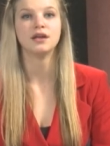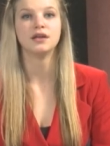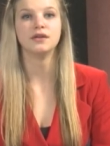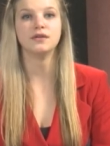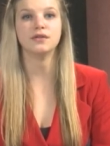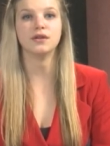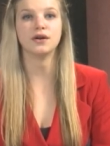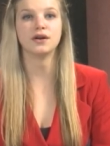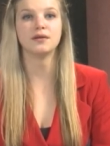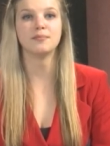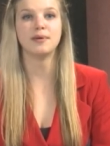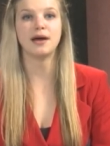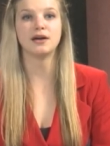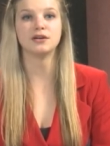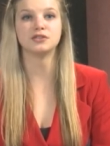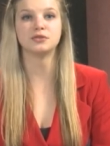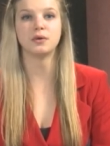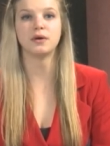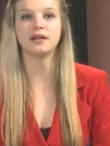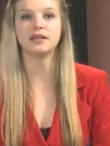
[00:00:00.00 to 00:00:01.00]
You learn
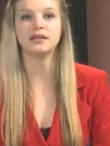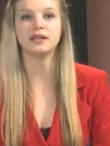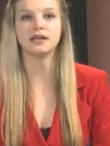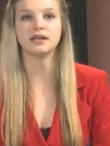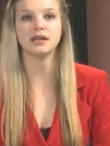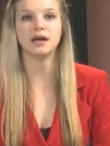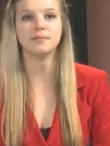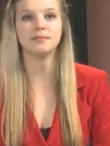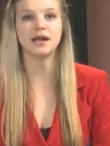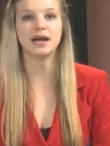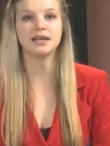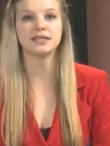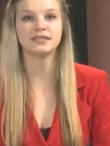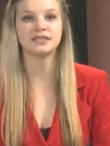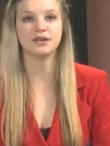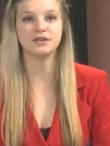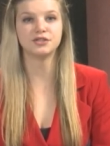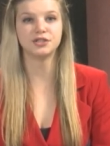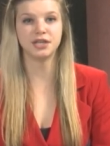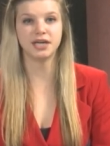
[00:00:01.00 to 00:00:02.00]
about joining the Alumni
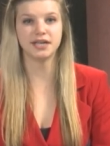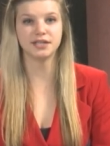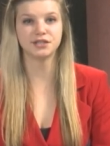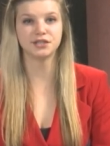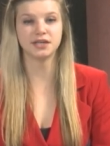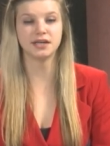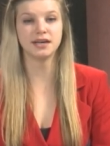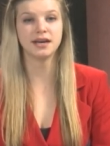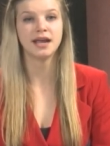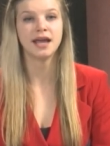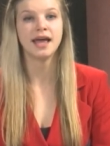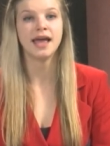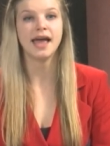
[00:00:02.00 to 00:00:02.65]
Association